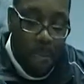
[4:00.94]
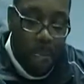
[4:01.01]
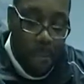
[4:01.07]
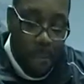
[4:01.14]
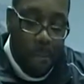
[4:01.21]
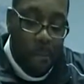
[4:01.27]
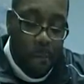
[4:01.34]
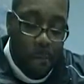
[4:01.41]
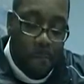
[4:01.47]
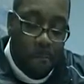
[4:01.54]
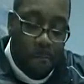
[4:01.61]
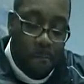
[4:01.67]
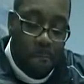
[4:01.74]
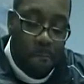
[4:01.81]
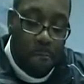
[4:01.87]
Mm-hmm.
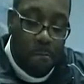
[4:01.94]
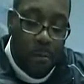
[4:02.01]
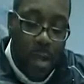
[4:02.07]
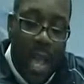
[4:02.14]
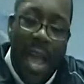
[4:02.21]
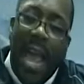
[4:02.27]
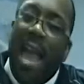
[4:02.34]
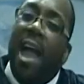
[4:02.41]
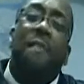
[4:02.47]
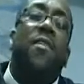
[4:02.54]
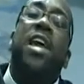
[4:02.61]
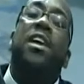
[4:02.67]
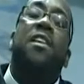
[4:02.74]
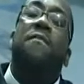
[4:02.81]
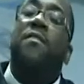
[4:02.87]

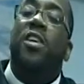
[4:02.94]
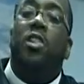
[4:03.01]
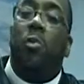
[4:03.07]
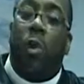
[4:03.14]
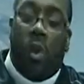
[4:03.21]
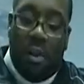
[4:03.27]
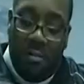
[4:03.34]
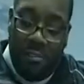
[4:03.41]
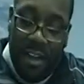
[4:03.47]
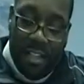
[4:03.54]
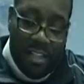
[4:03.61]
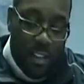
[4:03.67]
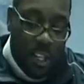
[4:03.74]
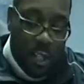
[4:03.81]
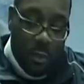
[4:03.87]
Every individual on the
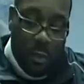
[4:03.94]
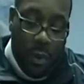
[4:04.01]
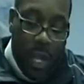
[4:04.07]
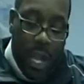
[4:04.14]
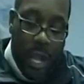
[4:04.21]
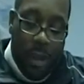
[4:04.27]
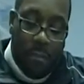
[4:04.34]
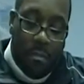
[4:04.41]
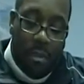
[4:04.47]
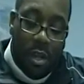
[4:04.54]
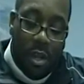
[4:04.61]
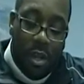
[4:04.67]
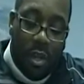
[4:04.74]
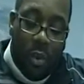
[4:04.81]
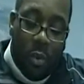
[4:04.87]
face of this planet
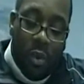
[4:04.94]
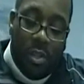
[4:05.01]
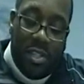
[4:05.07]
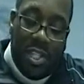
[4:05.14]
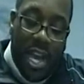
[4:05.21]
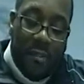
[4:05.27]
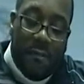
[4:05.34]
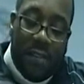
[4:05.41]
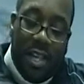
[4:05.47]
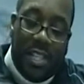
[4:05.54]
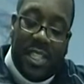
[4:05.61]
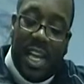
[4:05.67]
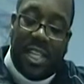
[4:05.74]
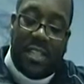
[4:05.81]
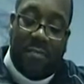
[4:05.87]
will
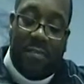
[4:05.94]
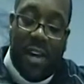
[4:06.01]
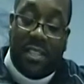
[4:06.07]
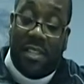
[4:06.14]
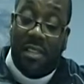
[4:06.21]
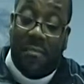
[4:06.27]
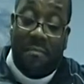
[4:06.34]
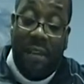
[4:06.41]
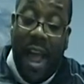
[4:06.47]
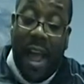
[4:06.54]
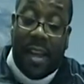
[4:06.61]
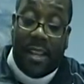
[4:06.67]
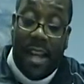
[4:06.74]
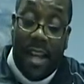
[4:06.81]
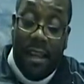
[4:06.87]
definitely testify to the
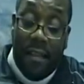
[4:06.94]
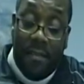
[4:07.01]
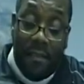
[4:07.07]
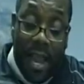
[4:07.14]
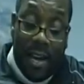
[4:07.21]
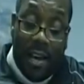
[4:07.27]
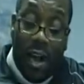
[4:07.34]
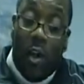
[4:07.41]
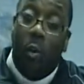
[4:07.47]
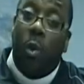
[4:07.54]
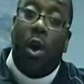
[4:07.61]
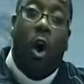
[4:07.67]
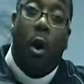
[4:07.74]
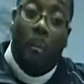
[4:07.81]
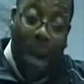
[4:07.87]
fact that
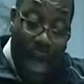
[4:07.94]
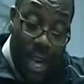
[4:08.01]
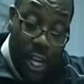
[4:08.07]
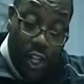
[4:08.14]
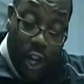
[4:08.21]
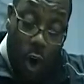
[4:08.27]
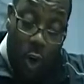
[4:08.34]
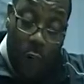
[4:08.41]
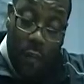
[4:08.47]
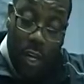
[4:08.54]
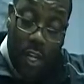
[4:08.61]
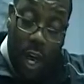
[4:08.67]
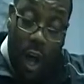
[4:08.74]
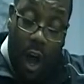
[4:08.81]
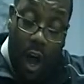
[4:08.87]
when Almighty
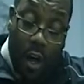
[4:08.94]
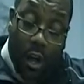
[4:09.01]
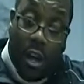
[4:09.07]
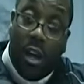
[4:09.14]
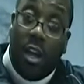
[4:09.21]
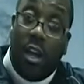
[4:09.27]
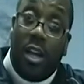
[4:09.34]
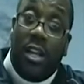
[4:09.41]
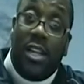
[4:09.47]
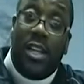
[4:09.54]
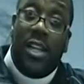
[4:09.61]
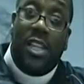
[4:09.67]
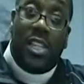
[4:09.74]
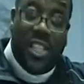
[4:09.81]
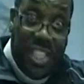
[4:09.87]
Jehovah God
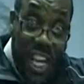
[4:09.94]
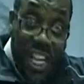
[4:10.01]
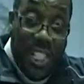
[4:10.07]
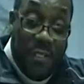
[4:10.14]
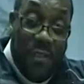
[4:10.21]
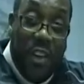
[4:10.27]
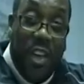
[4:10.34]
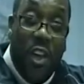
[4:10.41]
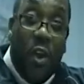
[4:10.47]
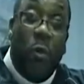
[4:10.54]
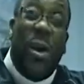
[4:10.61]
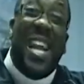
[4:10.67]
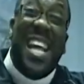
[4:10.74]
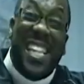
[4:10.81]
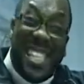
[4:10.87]
sends for
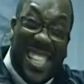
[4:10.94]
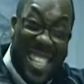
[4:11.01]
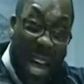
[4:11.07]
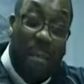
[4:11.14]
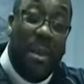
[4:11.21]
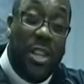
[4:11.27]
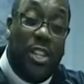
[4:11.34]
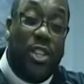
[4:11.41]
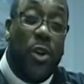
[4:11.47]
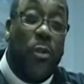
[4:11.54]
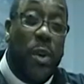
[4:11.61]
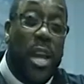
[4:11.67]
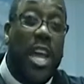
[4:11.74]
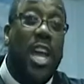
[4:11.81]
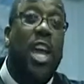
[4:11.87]
you, when he summons
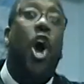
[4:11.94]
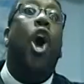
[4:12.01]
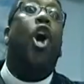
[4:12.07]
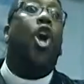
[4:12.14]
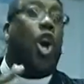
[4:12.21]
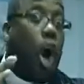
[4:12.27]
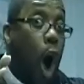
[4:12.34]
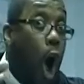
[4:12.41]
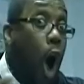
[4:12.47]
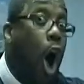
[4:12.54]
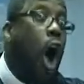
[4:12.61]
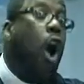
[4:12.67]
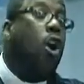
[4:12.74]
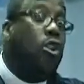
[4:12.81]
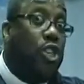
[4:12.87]
you, when he
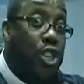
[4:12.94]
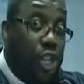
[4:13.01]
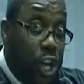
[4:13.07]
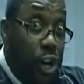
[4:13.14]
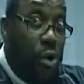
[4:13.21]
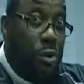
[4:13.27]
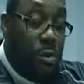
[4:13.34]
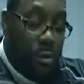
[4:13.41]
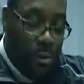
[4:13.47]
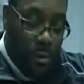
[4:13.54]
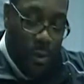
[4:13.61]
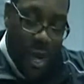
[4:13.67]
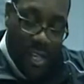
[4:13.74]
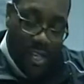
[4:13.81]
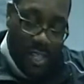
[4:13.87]
calls you,
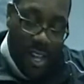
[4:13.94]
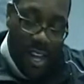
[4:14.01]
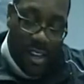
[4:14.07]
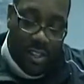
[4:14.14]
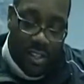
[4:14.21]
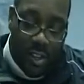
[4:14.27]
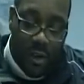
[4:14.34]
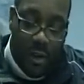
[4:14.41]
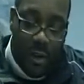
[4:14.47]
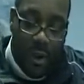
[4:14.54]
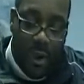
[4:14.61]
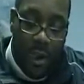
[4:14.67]
watch this.